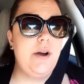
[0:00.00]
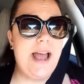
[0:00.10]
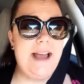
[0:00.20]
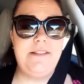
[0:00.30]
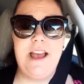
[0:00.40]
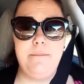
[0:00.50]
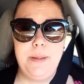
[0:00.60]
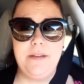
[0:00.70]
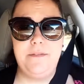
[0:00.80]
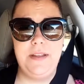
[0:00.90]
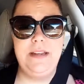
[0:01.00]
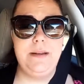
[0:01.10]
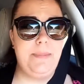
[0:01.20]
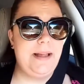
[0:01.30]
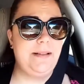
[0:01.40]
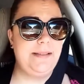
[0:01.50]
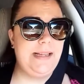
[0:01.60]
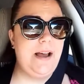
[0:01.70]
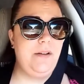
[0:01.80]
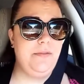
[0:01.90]
You know, I have to have big feet to
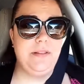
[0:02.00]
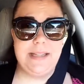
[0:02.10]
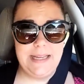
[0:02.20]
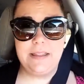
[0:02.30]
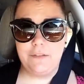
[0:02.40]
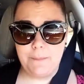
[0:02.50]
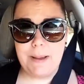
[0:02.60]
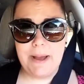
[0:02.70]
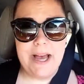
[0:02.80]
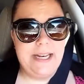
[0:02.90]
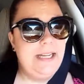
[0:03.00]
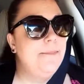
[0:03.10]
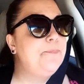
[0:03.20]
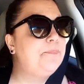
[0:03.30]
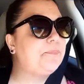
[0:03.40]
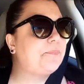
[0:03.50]
balance out the length of my body.